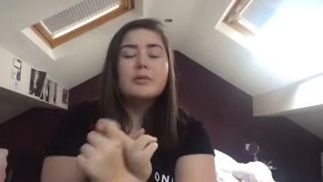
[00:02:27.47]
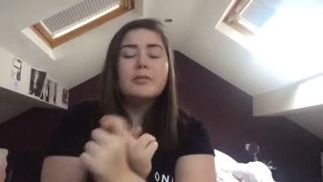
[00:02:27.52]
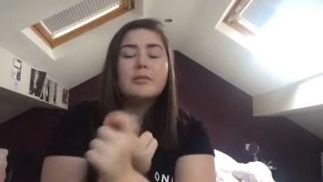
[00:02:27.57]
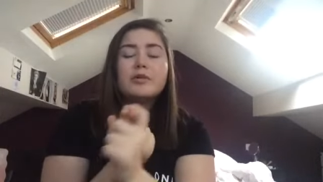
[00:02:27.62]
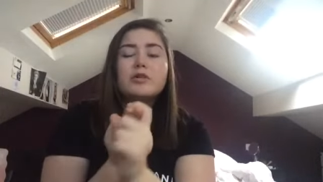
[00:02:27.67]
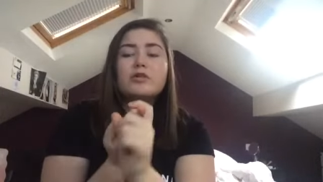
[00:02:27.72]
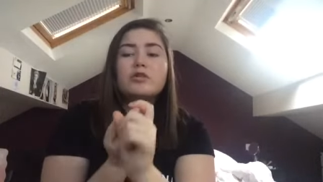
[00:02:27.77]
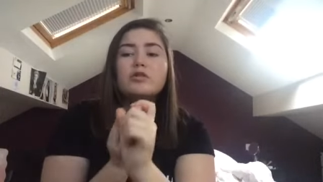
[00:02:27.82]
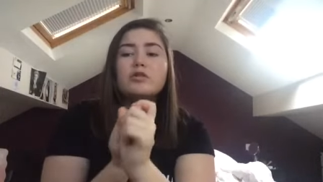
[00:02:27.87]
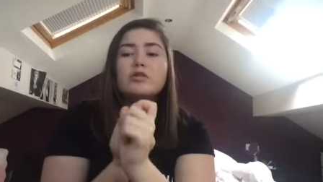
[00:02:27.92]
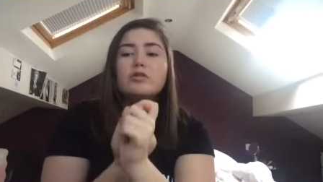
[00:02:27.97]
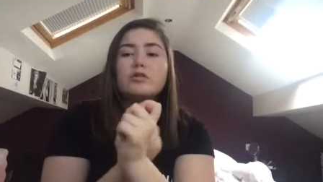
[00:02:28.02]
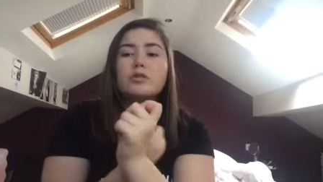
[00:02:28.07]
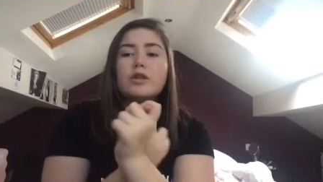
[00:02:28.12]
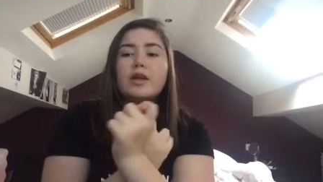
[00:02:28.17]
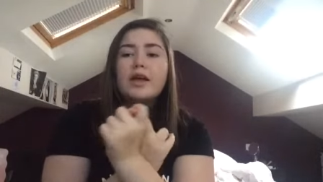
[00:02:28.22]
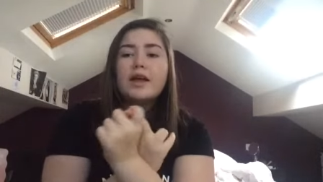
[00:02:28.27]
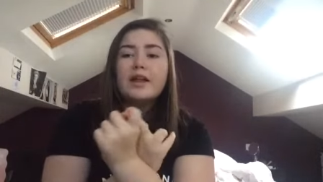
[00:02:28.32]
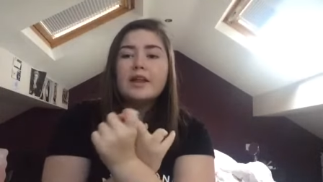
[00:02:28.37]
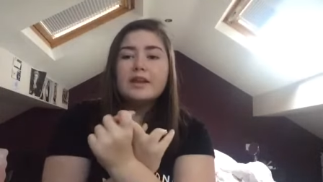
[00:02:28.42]
But
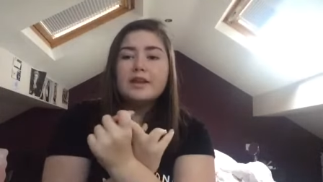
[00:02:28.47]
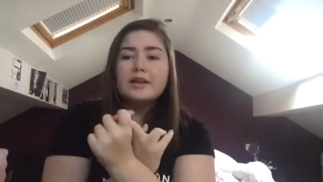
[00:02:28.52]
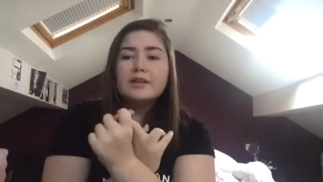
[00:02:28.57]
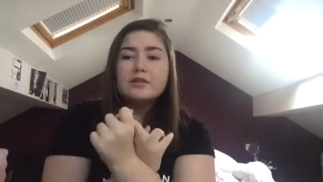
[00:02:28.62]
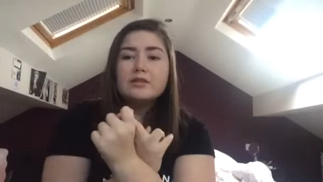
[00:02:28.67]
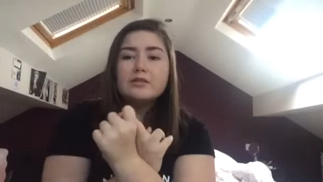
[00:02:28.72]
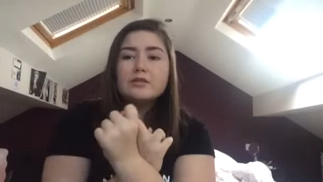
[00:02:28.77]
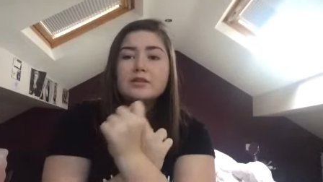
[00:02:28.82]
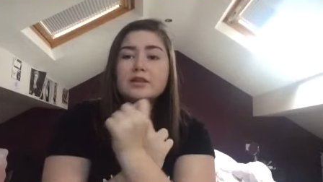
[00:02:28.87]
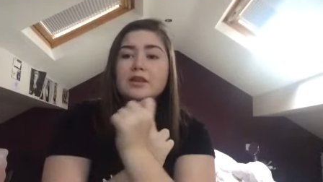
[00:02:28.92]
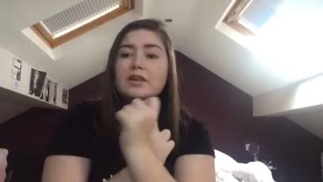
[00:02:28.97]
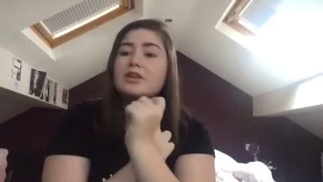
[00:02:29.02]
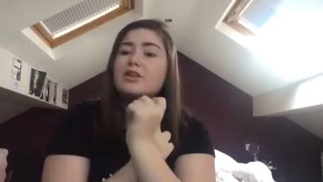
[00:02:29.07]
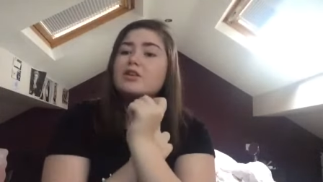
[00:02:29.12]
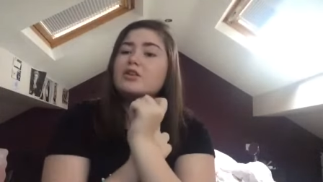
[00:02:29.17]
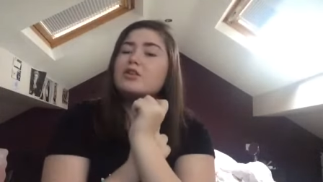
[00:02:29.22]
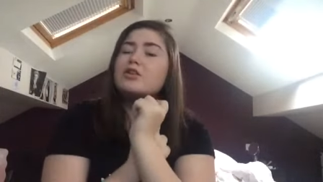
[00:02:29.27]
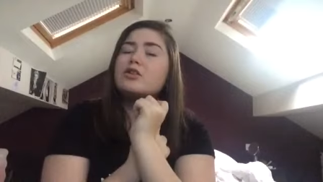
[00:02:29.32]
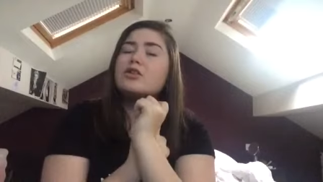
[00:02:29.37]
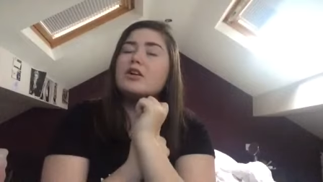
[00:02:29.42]
Ellie and
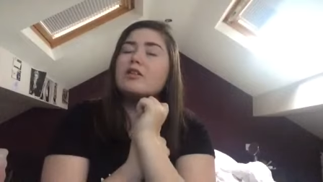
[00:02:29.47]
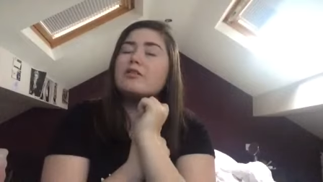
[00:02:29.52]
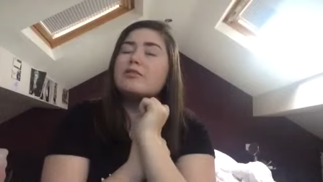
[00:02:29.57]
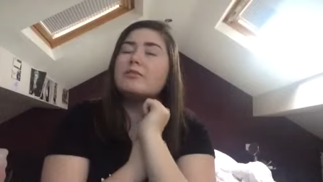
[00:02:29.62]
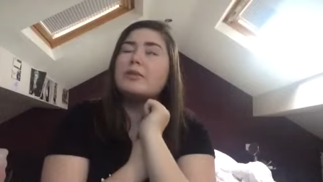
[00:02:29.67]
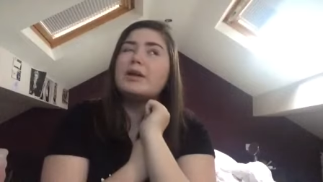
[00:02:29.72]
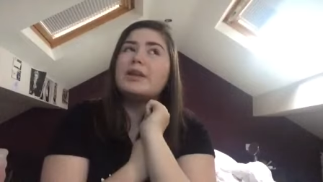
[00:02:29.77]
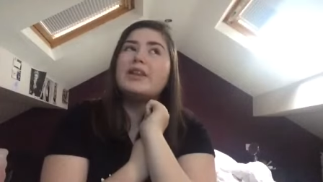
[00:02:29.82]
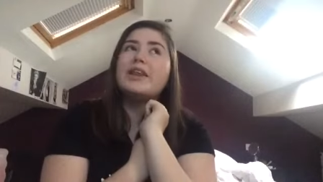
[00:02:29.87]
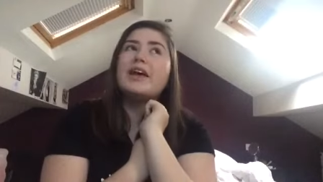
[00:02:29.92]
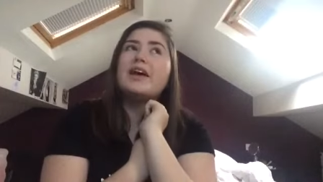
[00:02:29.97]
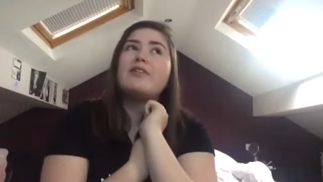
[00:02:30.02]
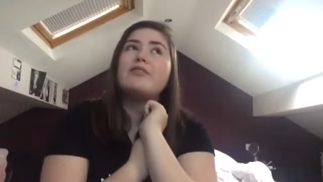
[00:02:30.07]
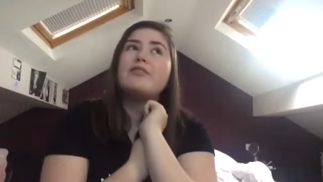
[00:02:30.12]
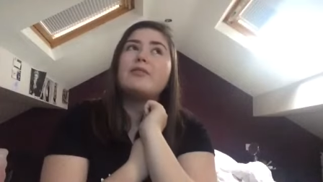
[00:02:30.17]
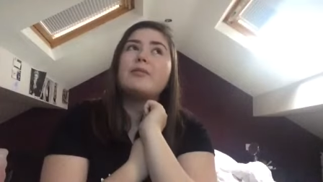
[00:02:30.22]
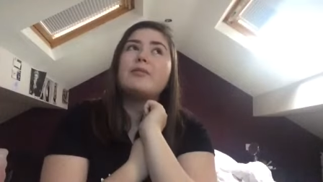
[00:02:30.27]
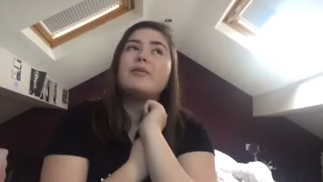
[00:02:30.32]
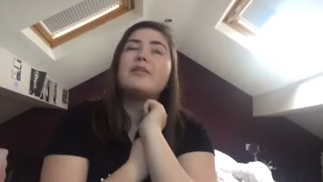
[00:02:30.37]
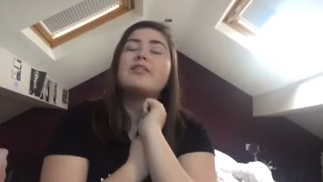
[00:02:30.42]
Lucy have been there
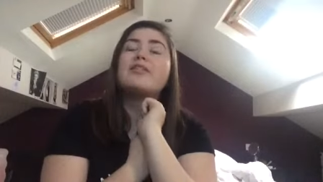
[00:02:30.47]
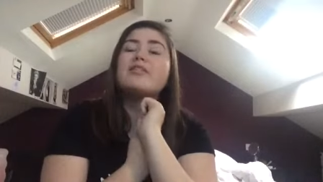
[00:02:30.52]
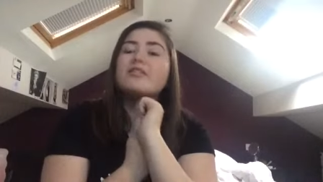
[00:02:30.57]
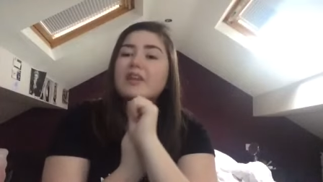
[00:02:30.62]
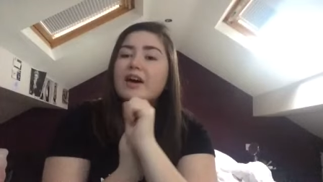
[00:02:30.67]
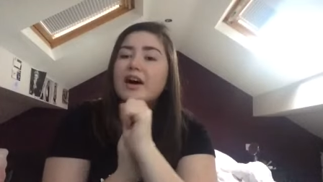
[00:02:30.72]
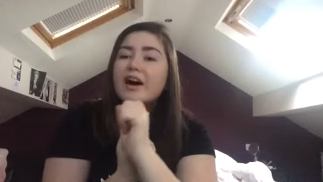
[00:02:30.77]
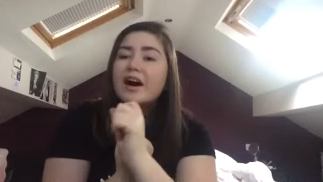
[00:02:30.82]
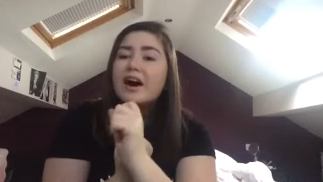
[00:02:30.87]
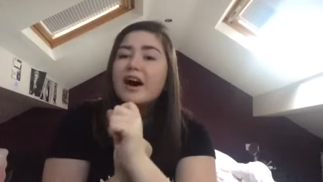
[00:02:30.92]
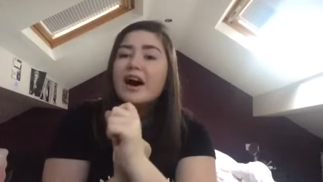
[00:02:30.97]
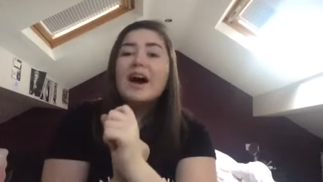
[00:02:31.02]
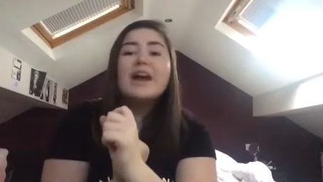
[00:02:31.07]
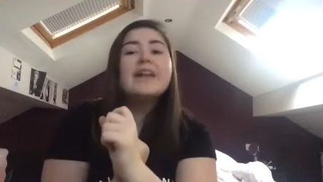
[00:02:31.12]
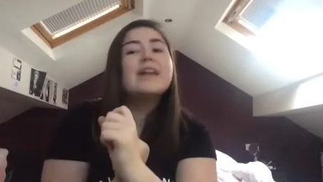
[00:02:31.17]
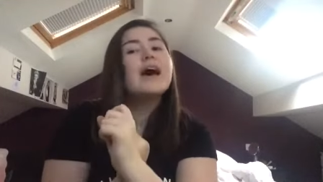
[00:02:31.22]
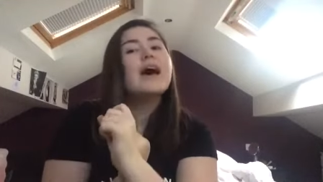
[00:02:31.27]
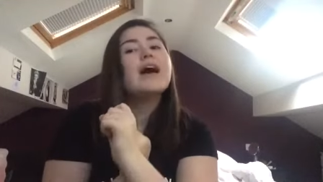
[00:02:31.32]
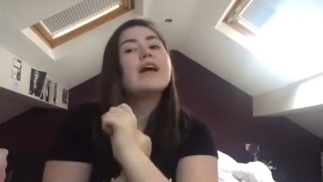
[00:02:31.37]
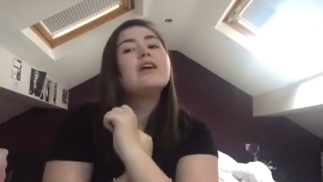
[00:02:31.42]
from the start
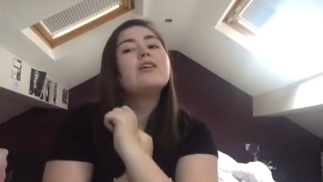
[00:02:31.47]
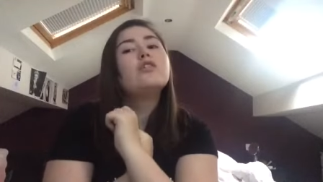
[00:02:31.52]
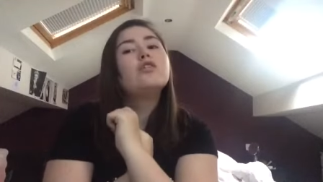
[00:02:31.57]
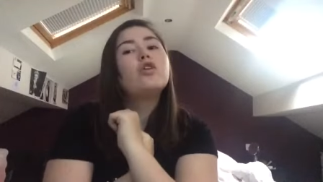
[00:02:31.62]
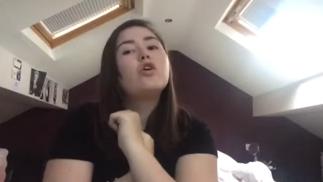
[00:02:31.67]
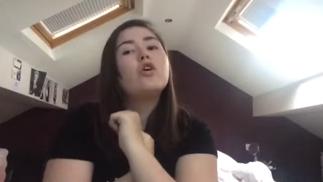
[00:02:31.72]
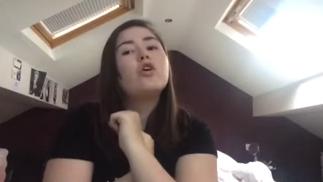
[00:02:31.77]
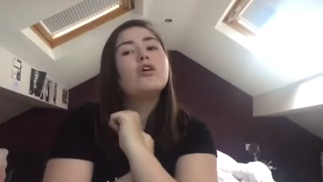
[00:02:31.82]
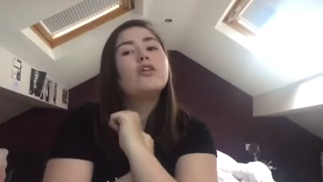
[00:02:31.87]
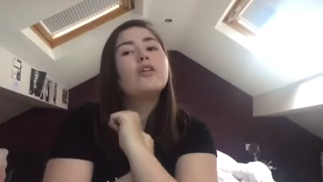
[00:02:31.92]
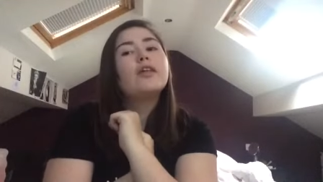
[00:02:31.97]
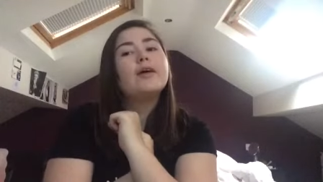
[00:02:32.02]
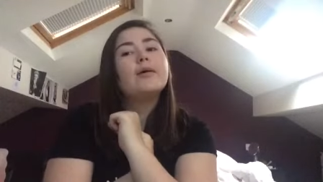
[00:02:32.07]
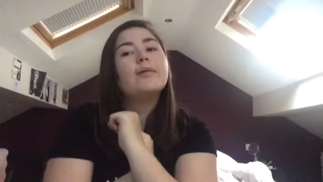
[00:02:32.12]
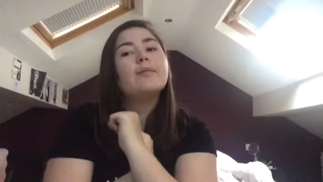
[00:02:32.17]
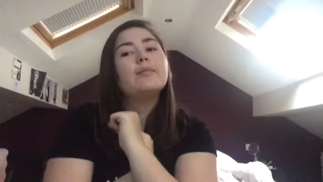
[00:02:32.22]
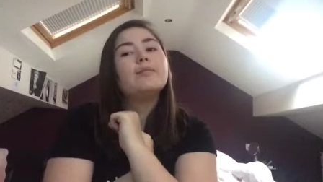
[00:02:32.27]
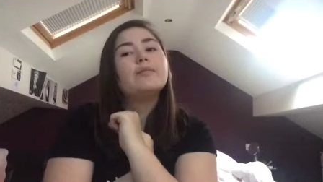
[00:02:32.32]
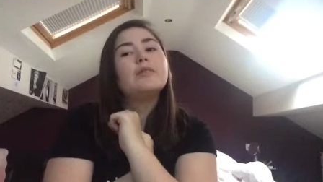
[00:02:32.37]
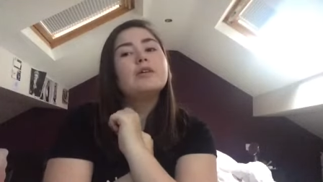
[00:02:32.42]
and I adore
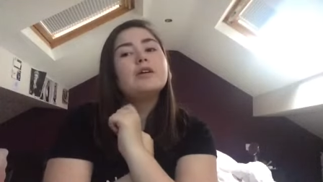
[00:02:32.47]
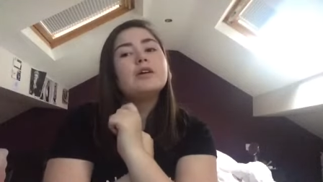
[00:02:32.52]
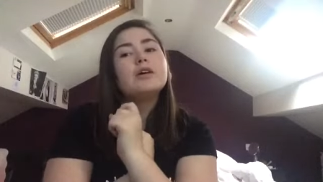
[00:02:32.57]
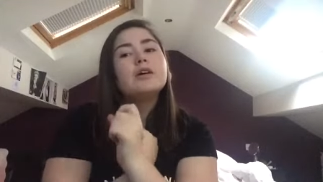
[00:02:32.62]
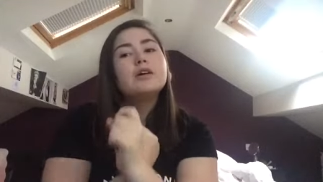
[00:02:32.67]
them.